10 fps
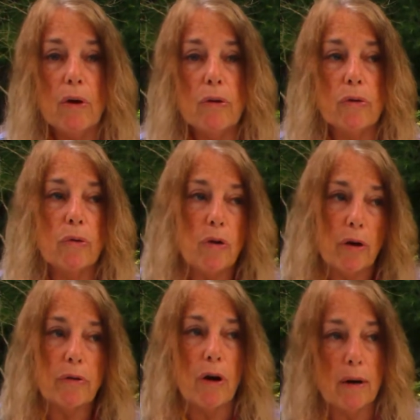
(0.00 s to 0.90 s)
through an
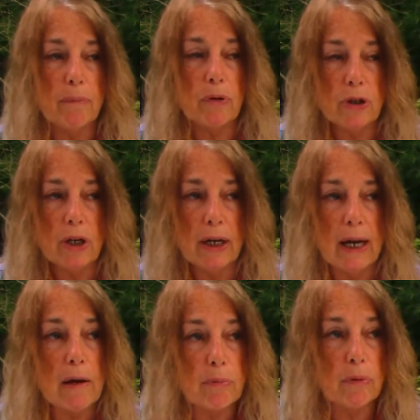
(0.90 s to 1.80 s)
author I appreciate,
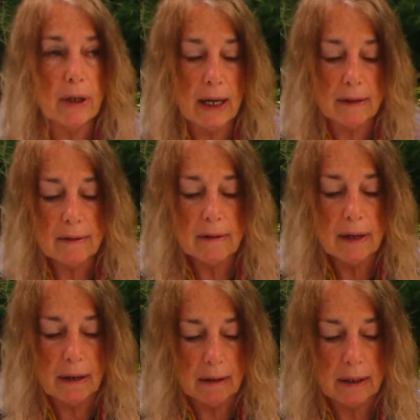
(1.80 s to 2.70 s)
April Kent
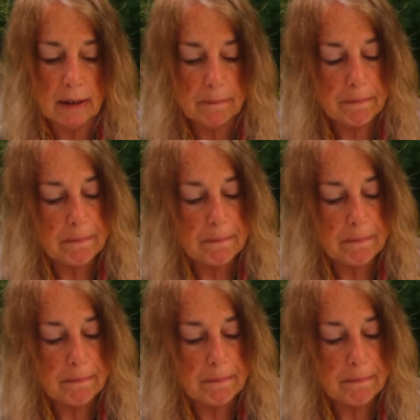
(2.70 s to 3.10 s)
Elliott.